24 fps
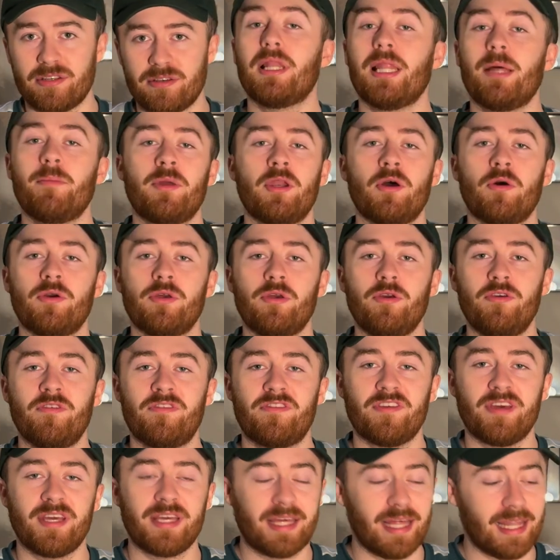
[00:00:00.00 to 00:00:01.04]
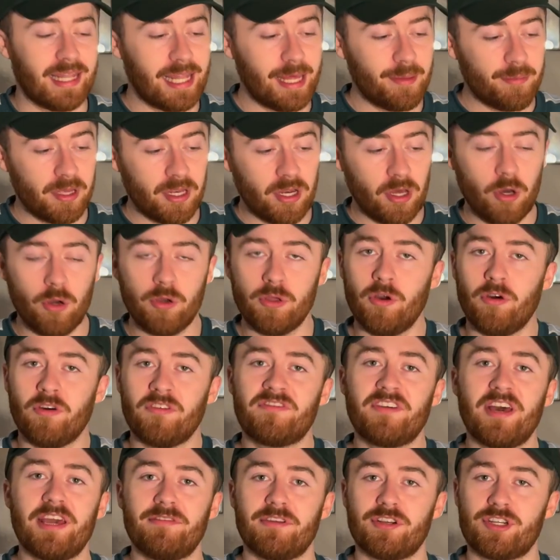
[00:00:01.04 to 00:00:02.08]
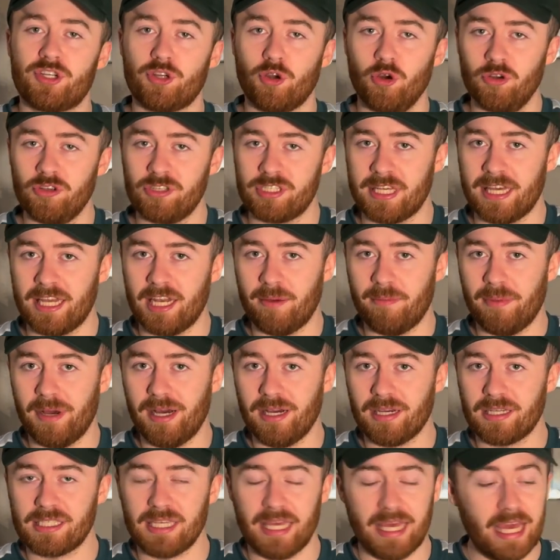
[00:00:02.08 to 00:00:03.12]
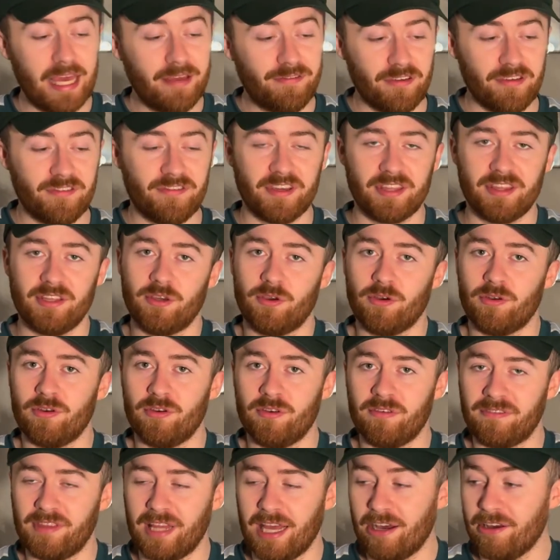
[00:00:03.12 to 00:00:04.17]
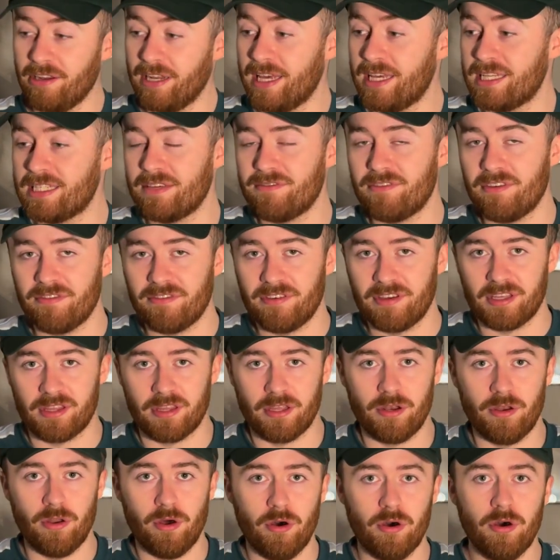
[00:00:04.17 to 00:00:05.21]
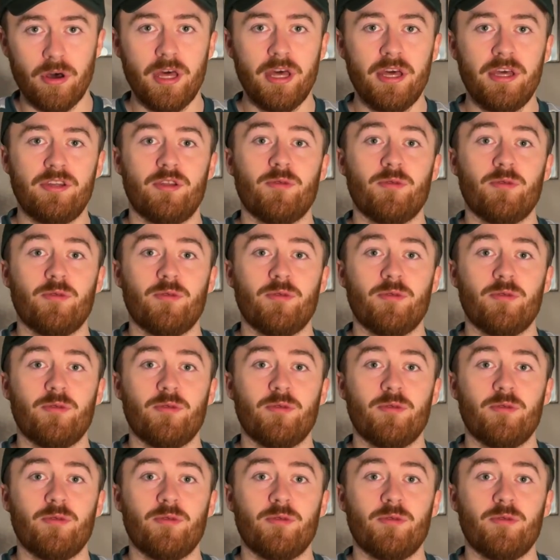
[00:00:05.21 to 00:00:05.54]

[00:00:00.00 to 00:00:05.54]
But let me know what you think. Let me know your favourite short centre-backs, if you think they're good enough nowadays, if you think they're not.